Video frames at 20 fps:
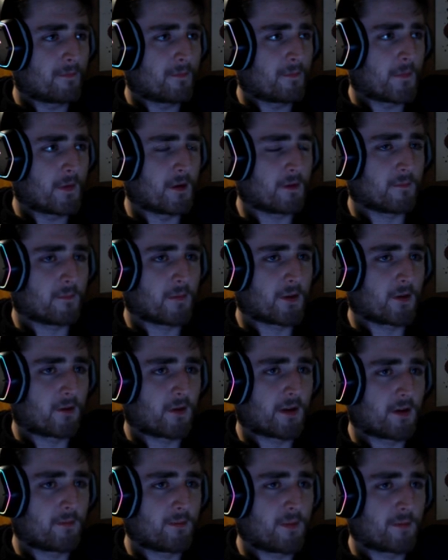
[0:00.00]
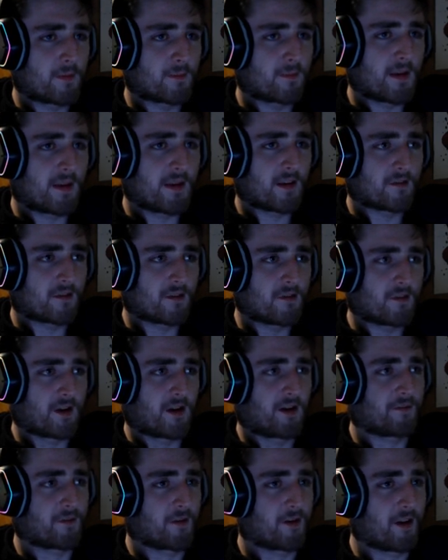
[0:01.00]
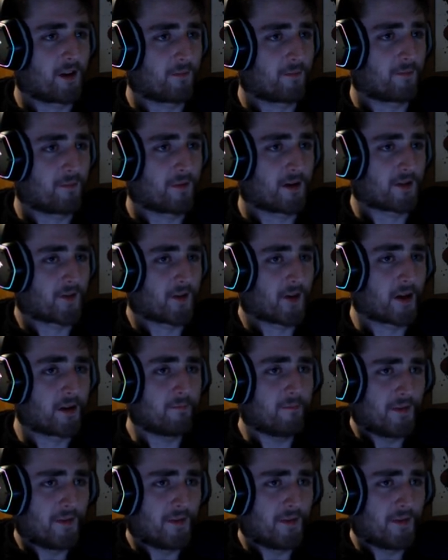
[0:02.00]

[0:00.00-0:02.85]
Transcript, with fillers: no, oh, I don't. I don't remember playing as this guy for any bit of time.